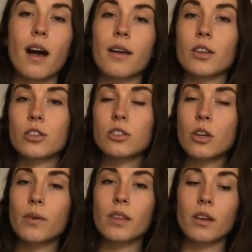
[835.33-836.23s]
their
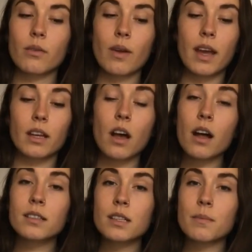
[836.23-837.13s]
snow and their rain
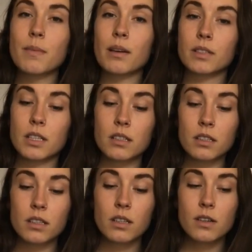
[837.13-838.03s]
onto the mountains.
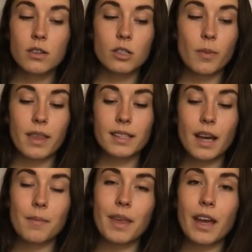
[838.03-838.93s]
So by the
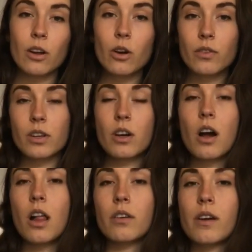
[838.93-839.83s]
time they get over to
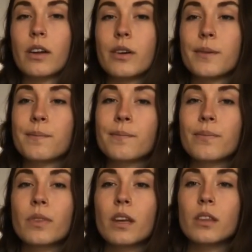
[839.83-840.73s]
Colorado,
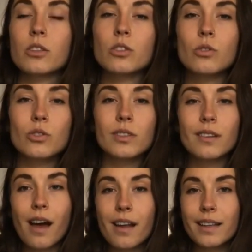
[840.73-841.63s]
there's usually
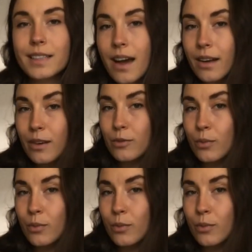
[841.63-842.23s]
not a ton of